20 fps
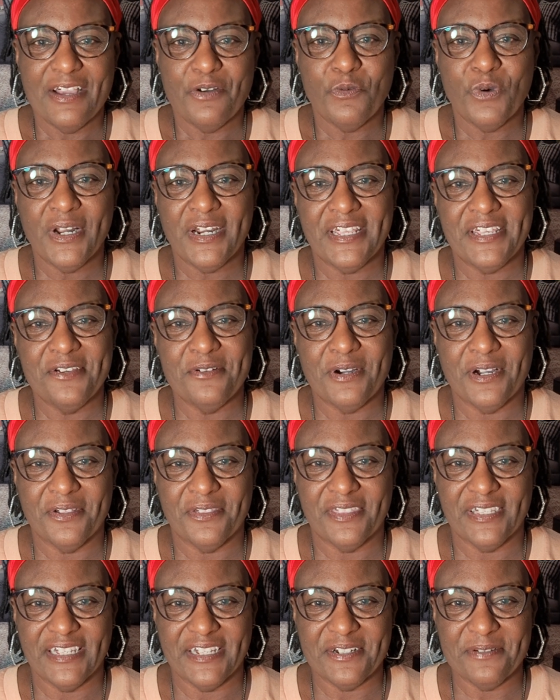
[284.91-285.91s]
What do you all
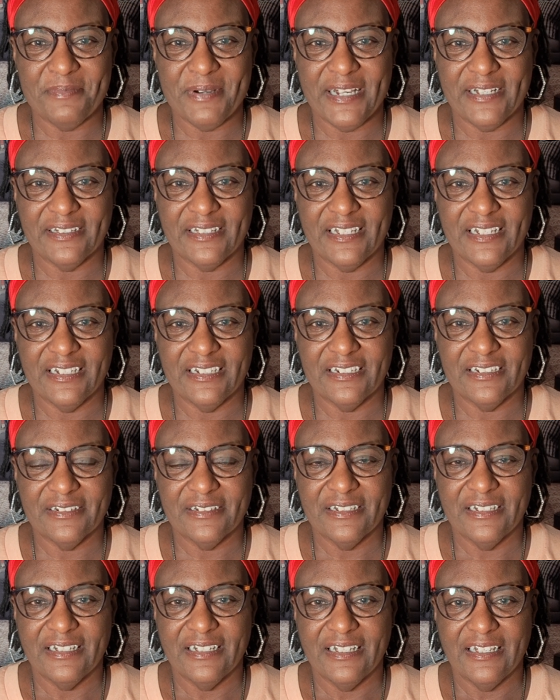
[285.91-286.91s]
think about that?
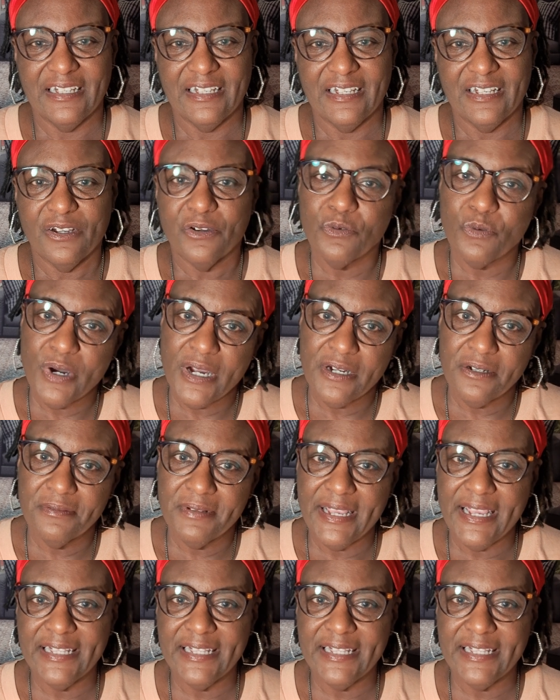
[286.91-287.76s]
Well,